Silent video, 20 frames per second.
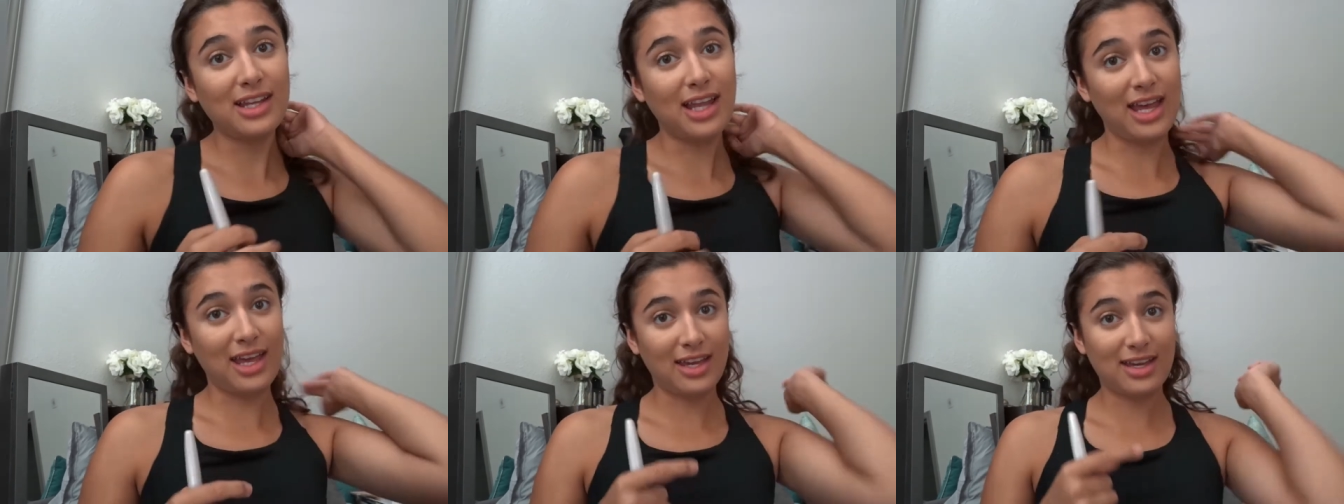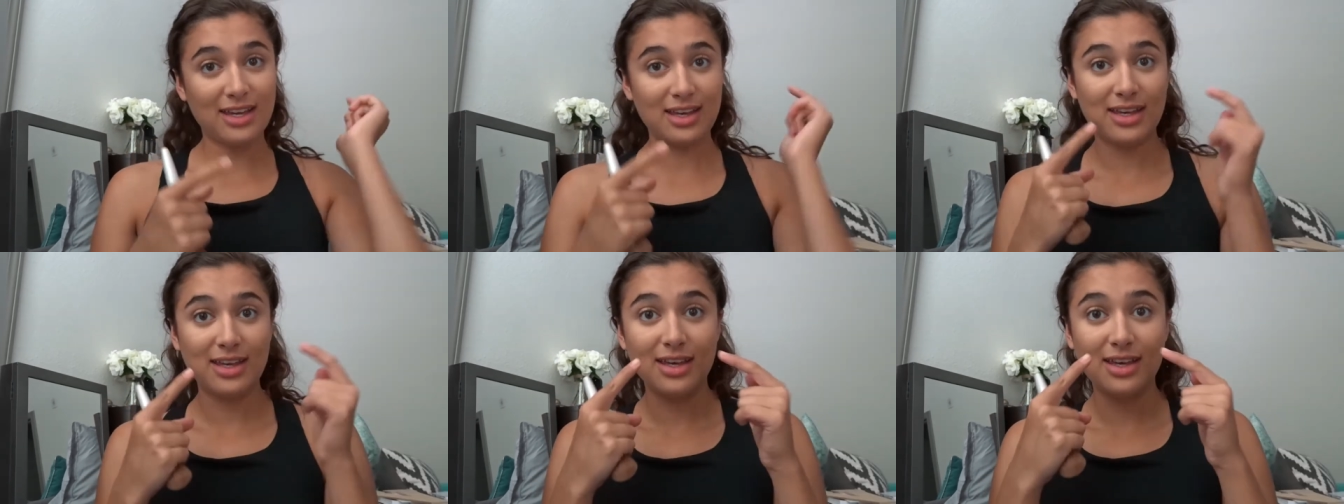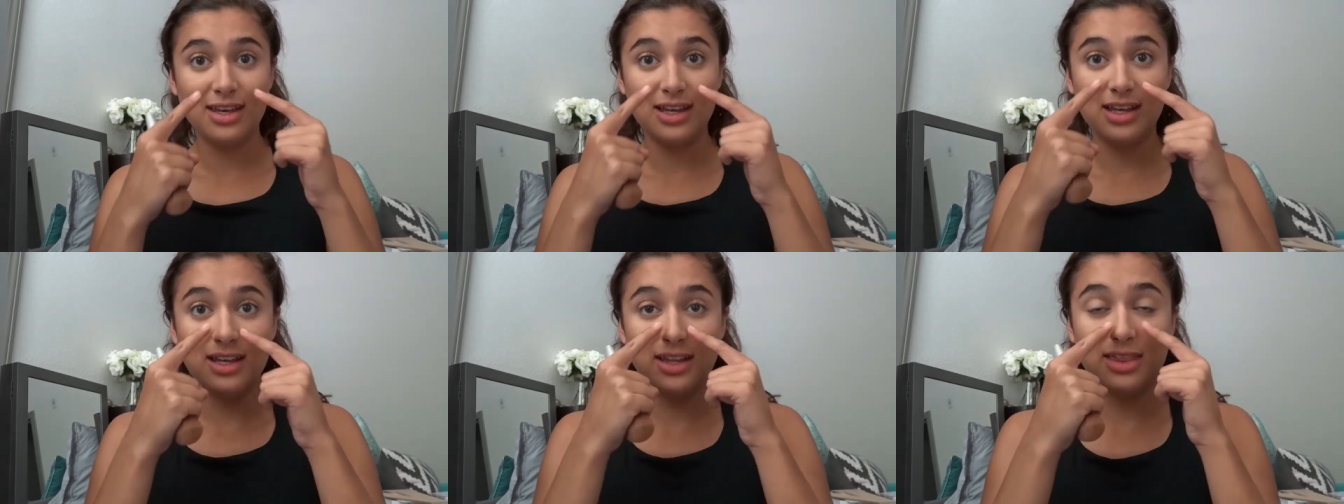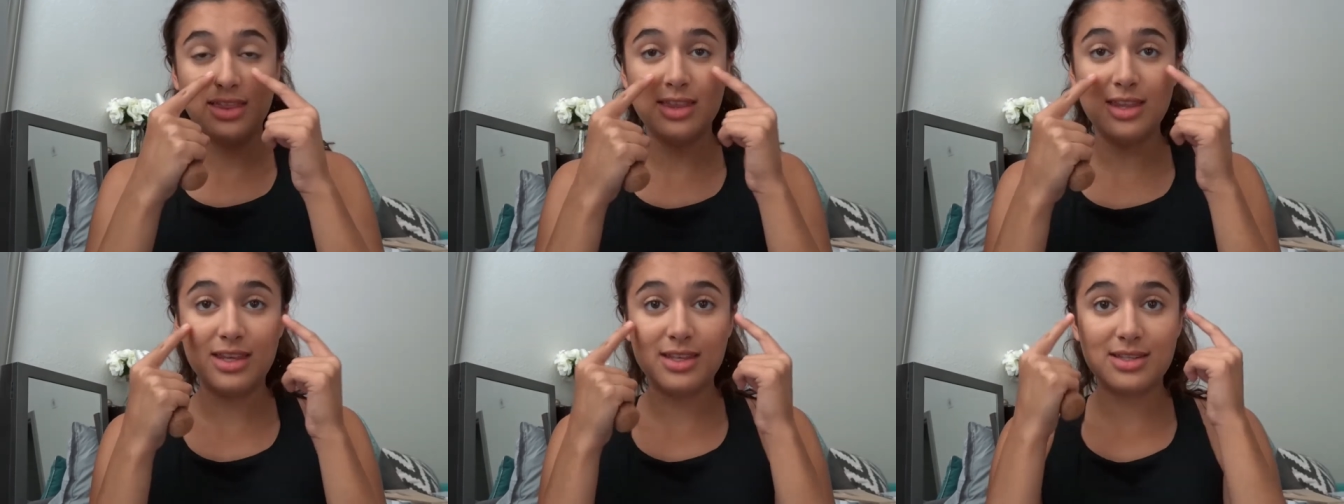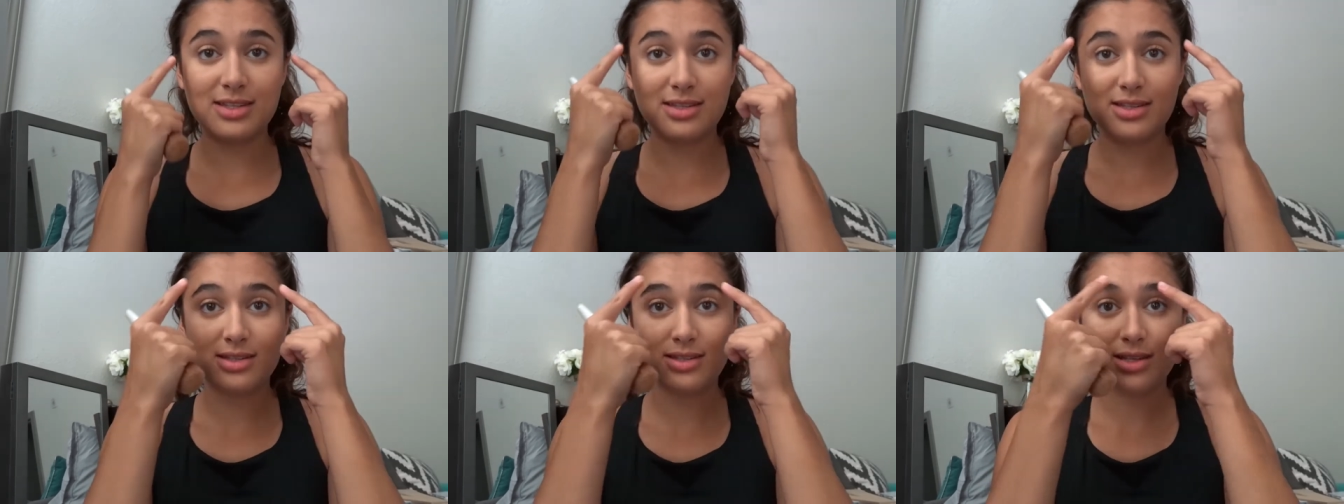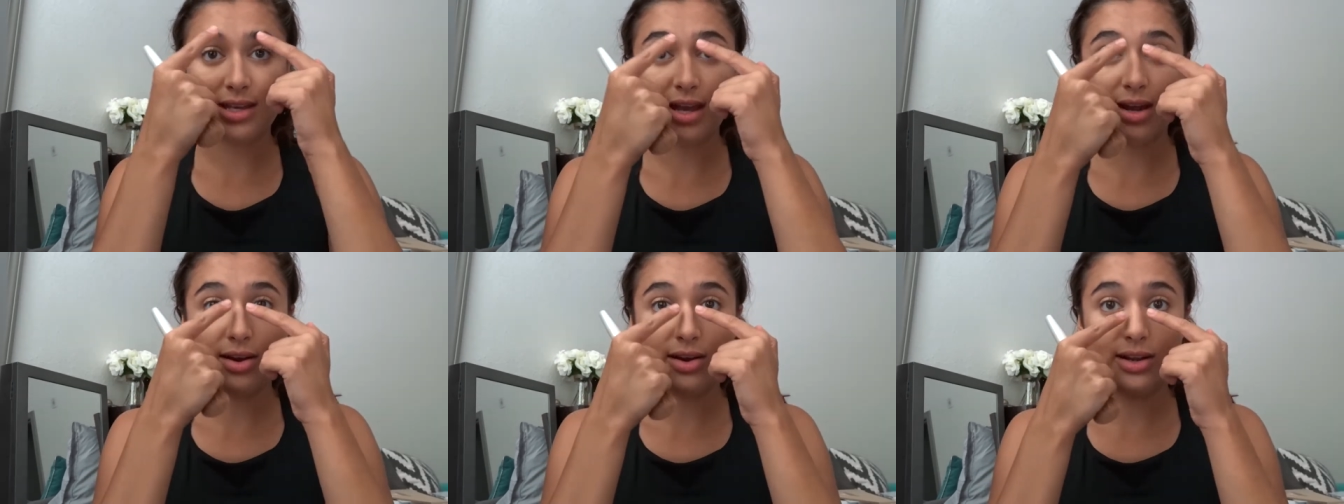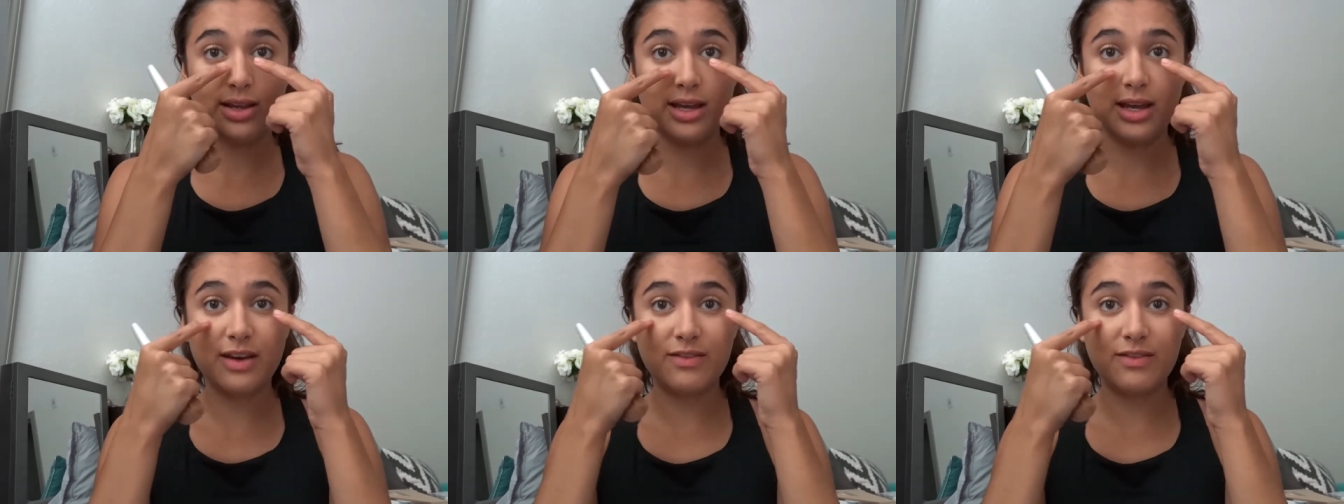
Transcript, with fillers: Like this area